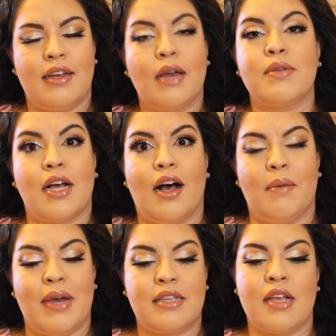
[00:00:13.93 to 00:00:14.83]
was a
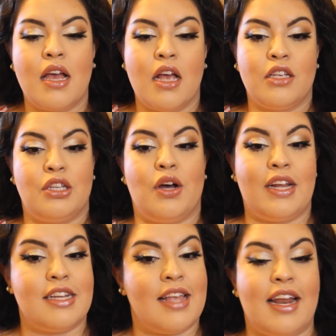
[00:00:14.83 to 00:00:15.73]
hot mess. So
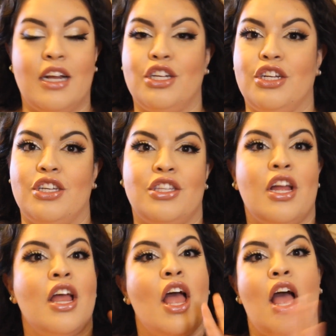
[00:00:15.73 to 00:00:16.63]
I decided to just
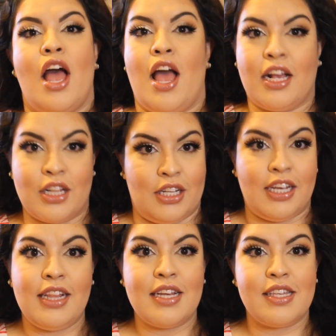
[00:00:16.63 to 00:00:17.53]

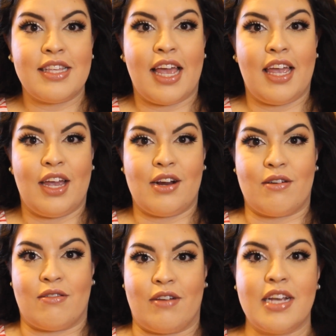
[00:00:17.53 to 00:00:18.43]
clean the slate,
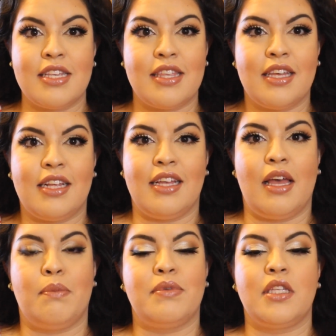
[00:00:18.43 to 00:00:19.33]
erase the
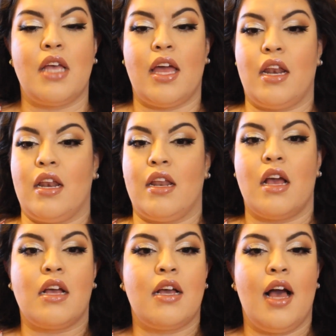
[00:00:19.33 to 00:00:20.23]
clips, and
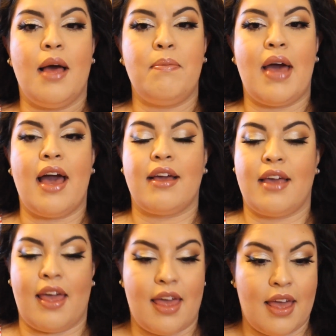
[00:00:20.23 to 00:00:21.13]
come
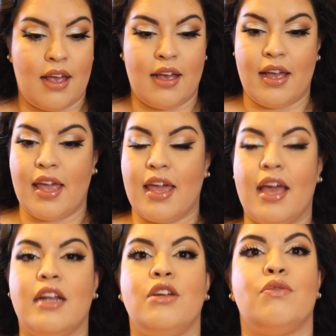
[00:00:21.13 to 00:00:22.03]
back
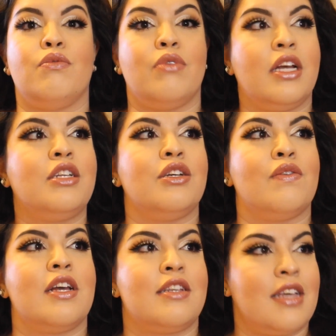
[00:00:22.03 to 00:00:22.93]
and
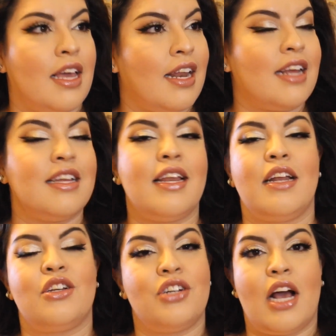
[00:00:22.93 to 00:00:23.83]
redo it. And I did,
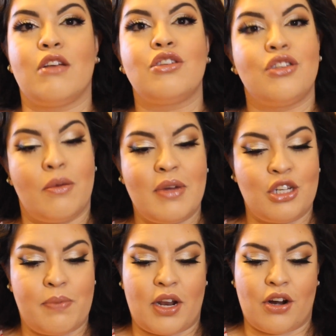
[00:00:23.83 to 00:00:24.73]
and it turned out so
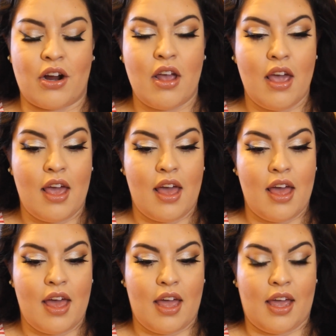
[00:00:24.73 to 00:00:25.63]
much better.
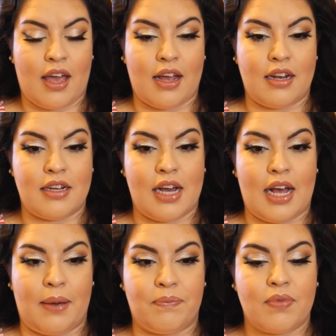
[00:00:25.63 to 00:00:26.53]
And
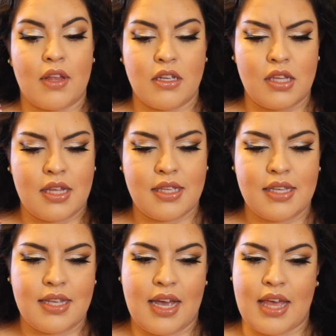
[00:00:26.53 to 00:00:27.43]
so this
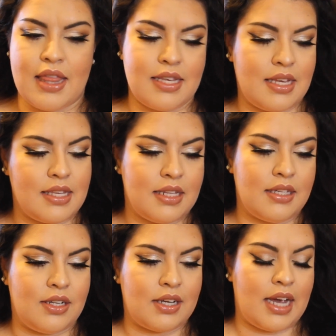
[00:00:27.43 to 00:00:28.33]
is it. This is the
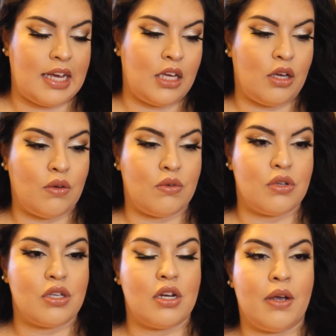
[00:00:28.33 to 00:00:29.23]
look. I
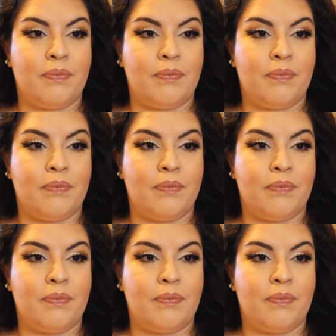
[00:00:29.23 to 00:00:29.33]
used